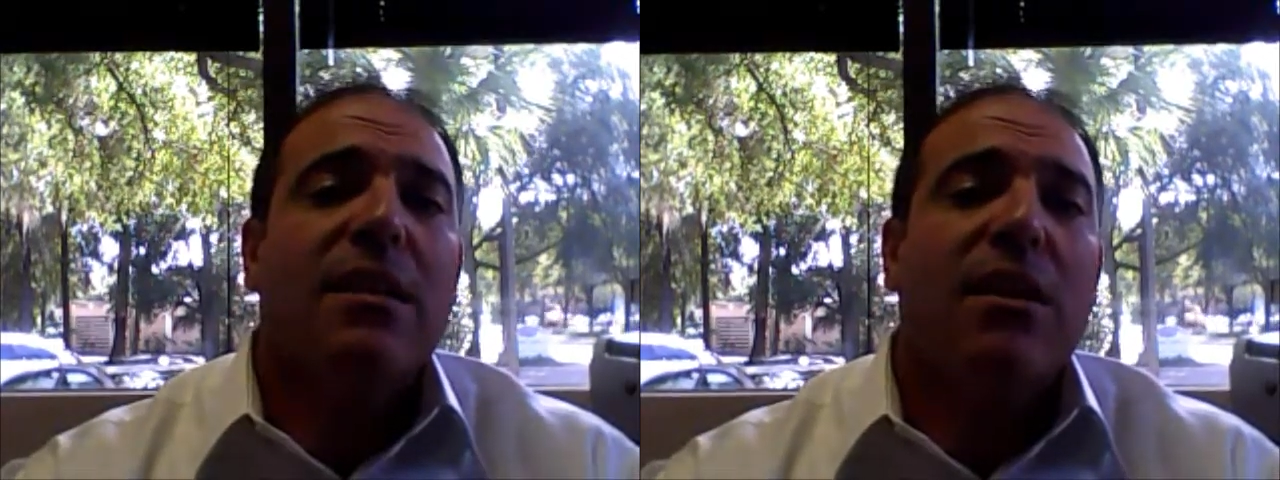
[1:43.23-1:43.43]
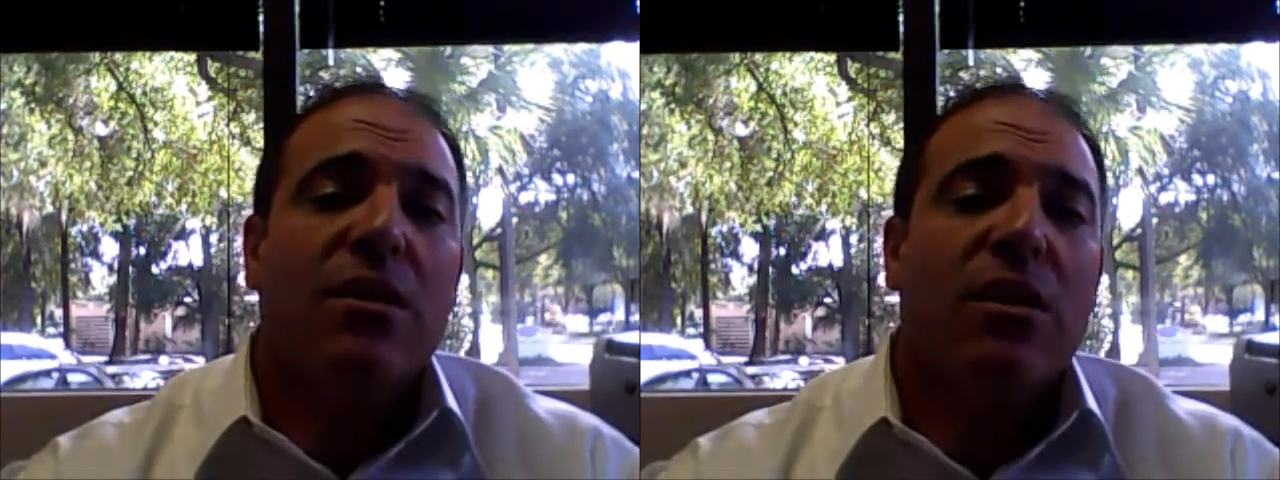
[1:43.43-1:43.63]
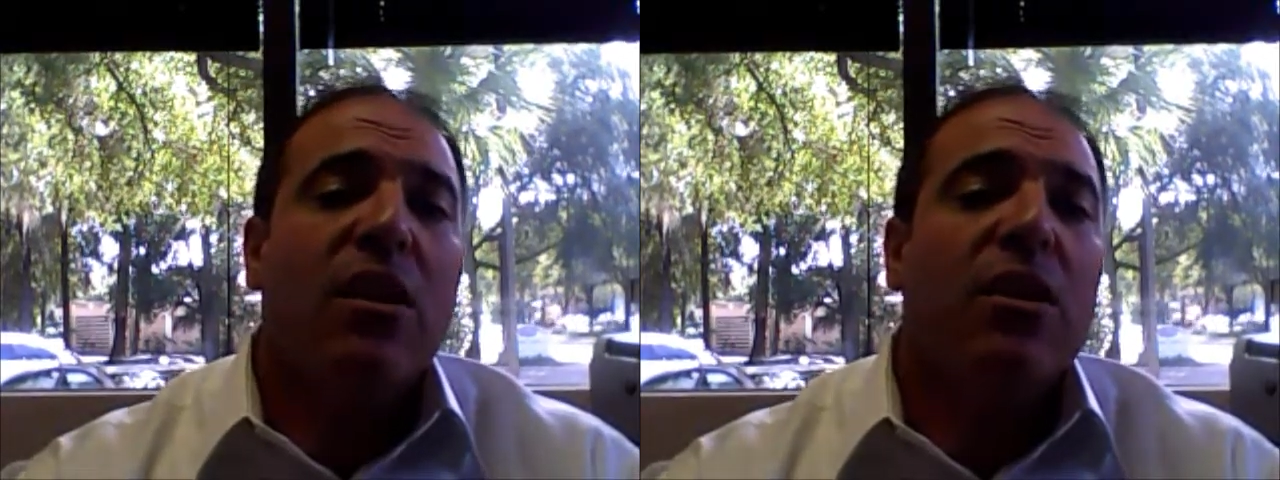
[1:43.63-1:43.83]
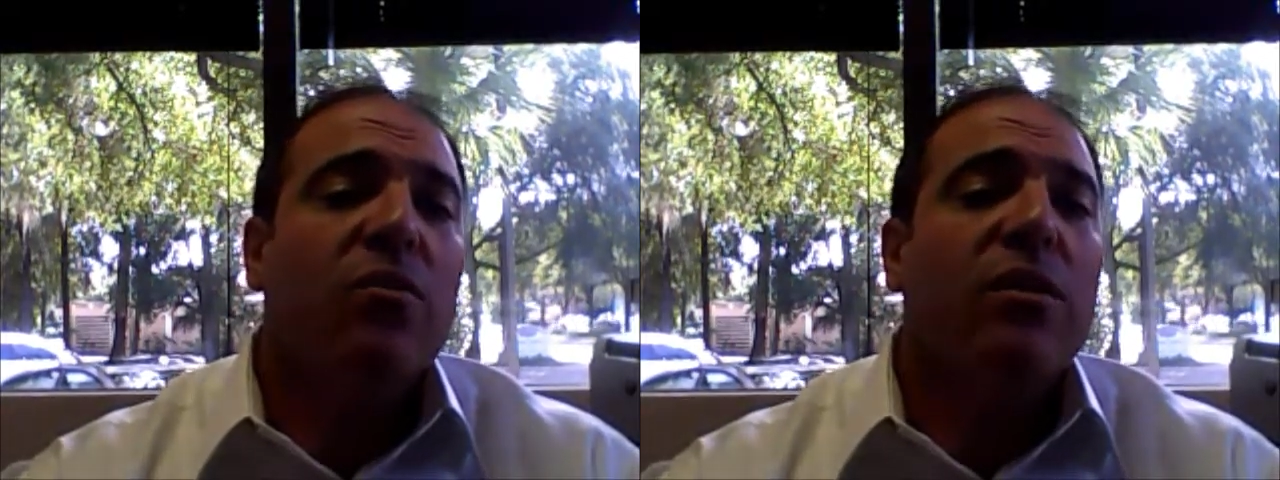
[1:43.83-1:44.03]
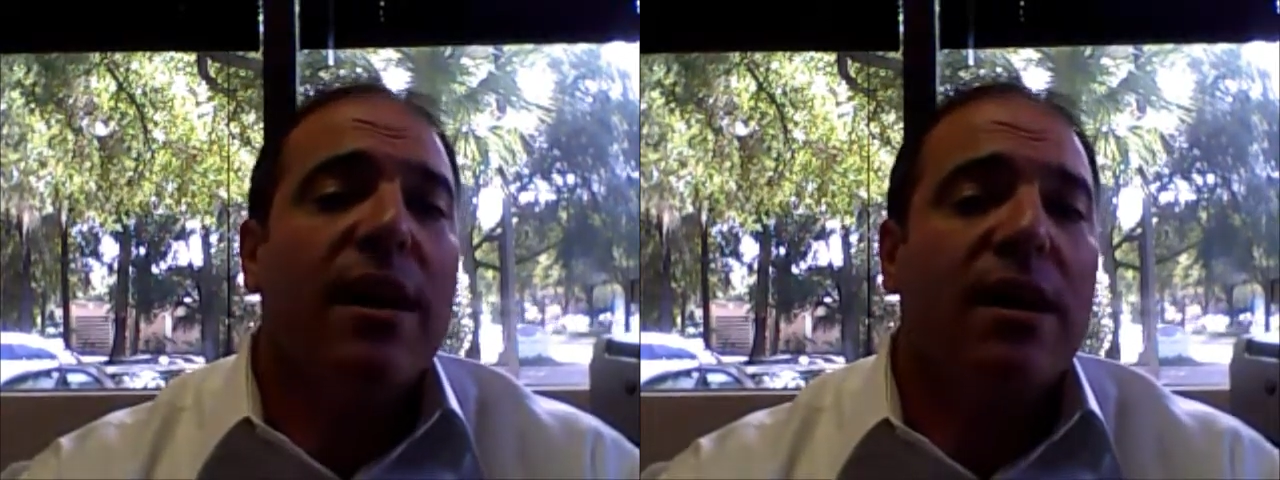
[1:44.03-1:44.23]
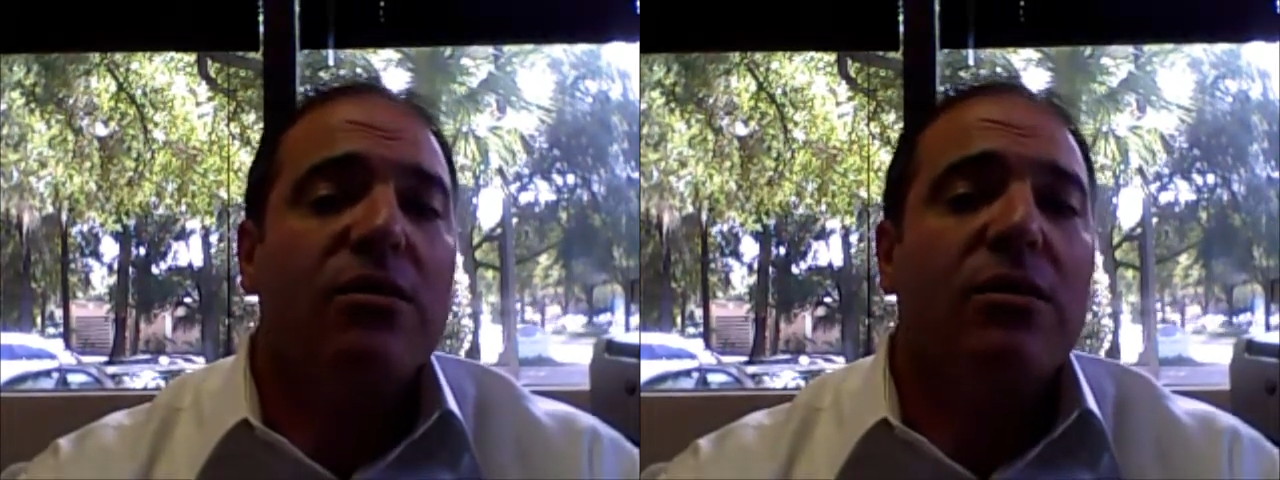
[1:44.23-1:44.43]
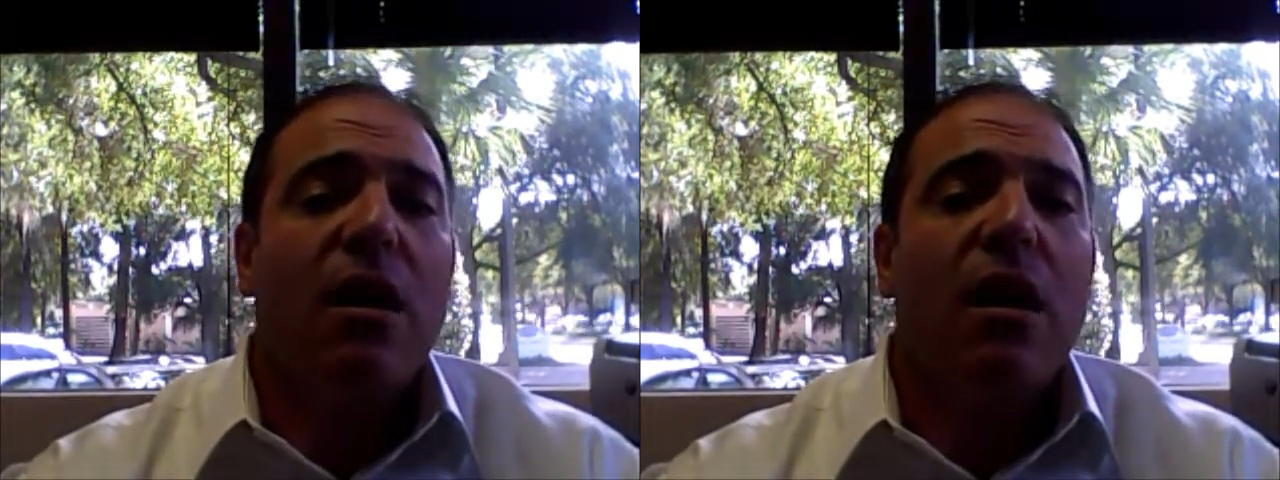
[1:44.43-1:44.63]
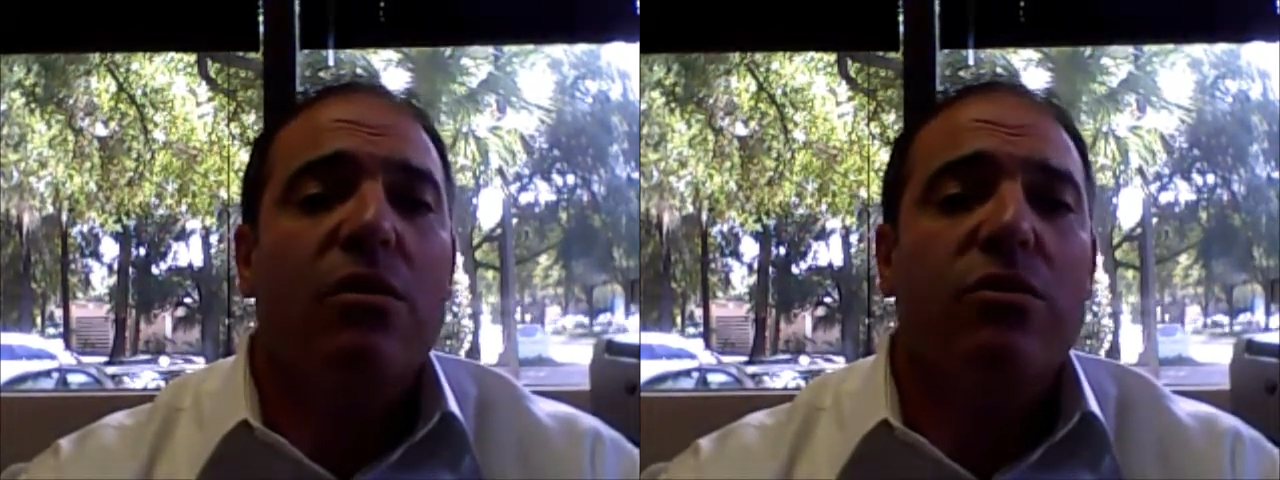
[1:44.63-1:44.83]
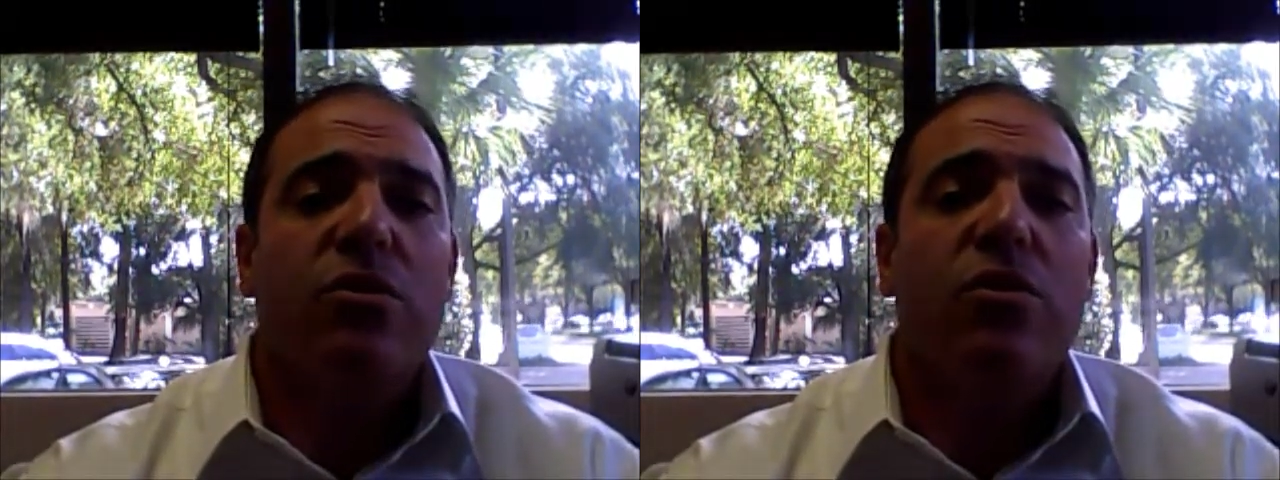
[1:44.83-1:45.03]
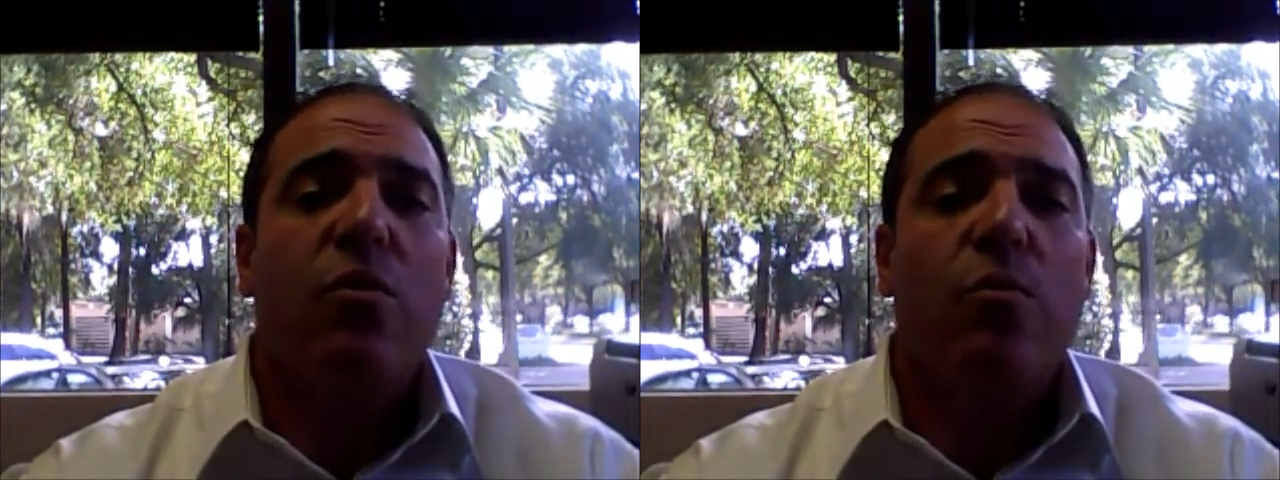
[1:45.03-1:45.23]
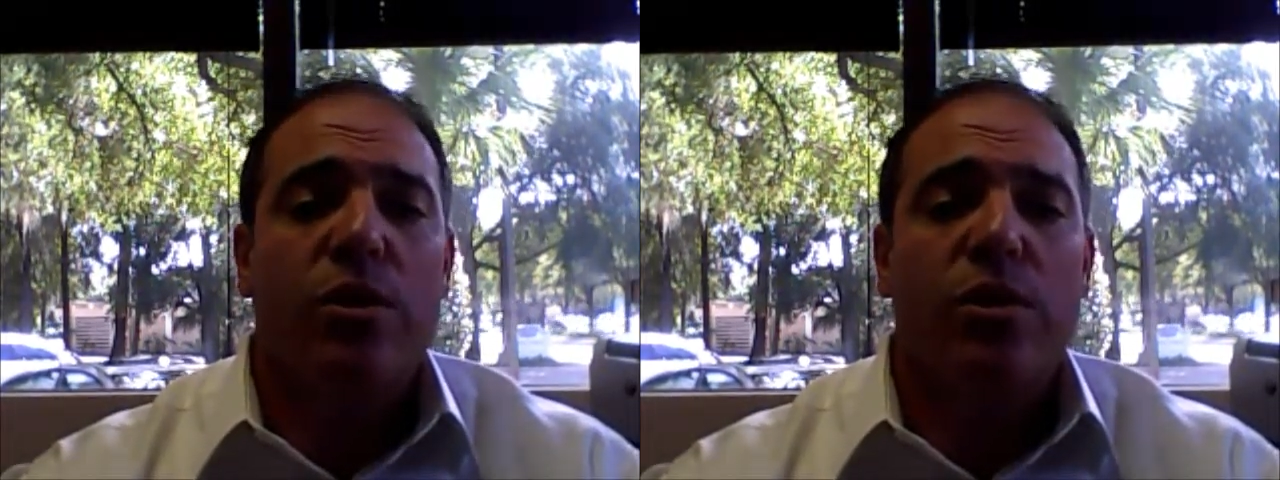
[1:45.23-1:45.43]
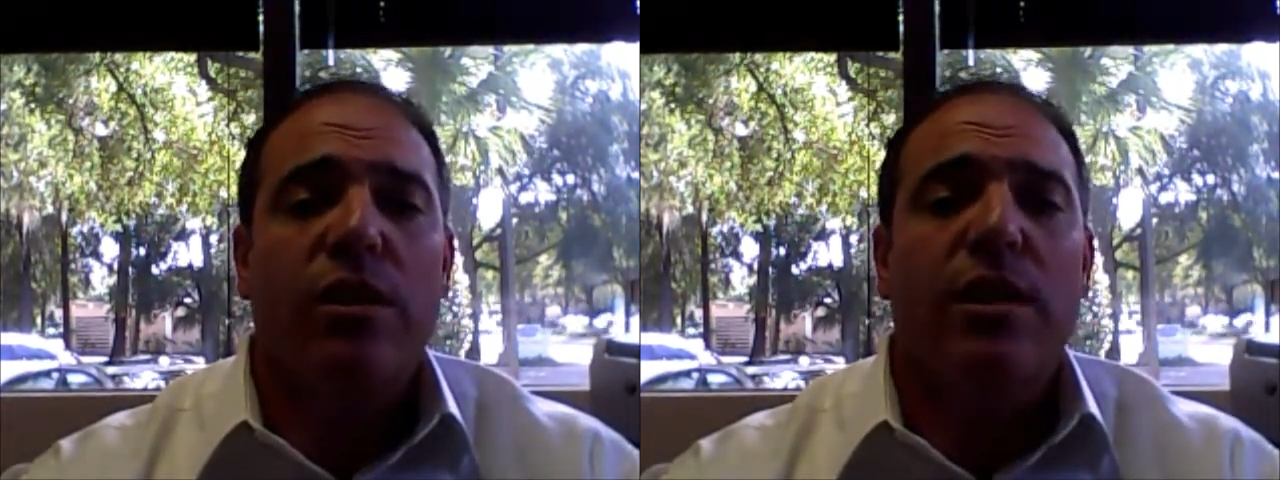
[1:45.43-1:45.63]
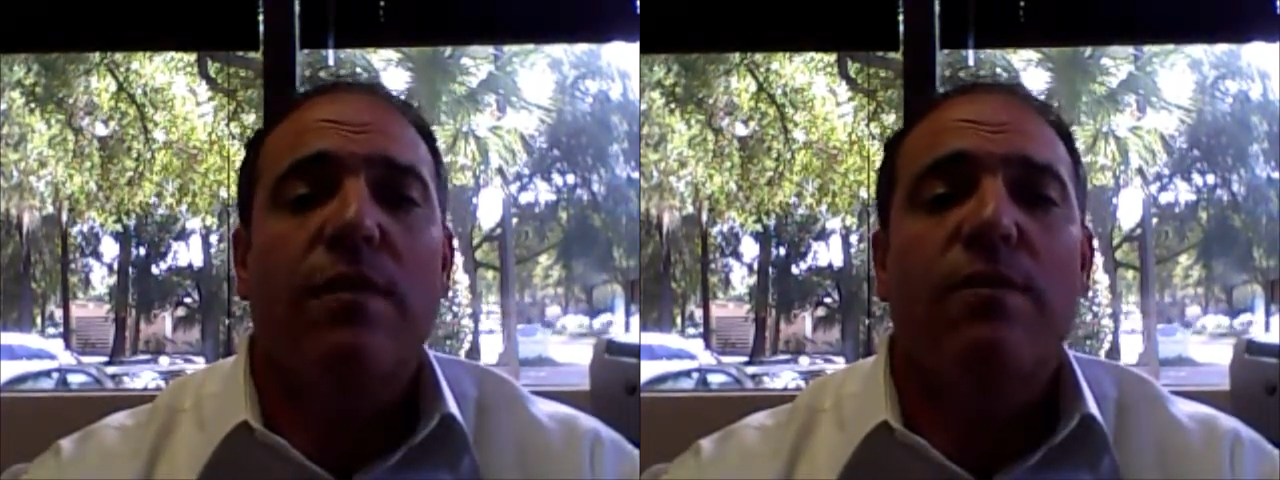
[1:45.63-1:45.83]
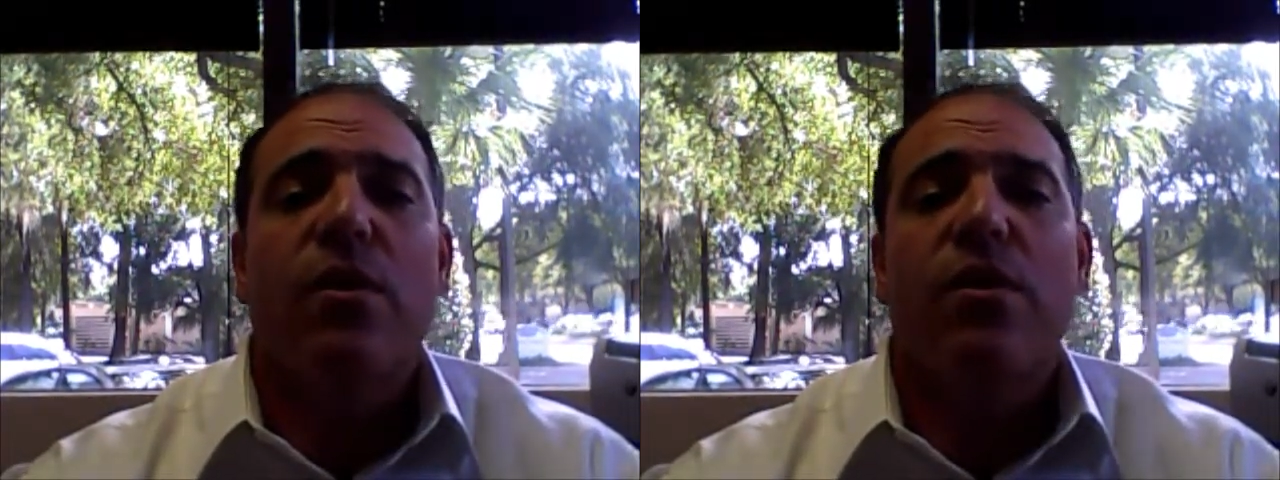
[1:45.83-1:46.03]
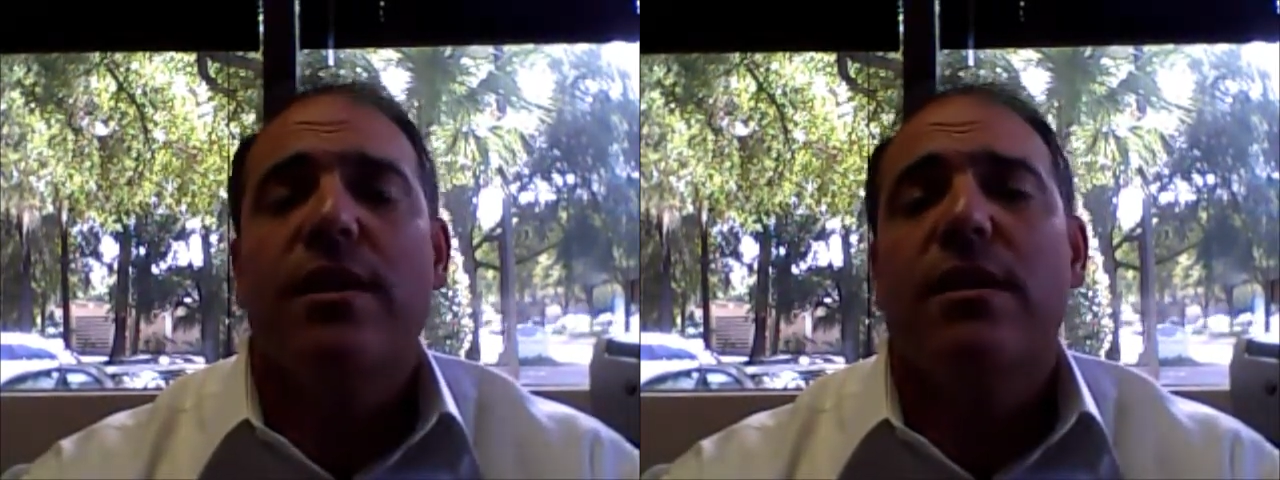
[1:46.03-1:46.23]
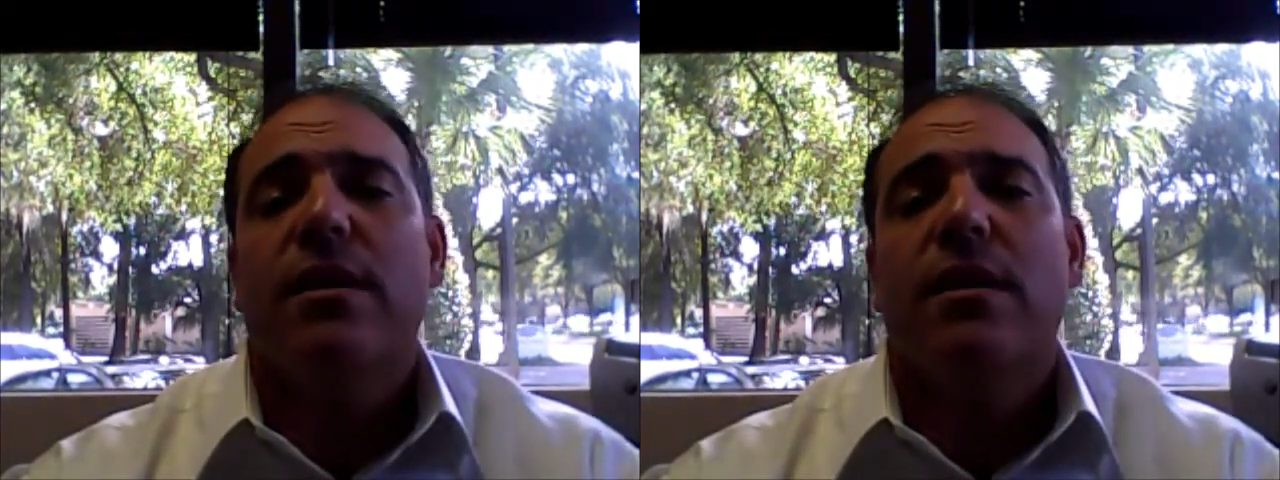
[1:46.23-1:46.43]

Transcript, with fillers: on the $100,000 you originally converted.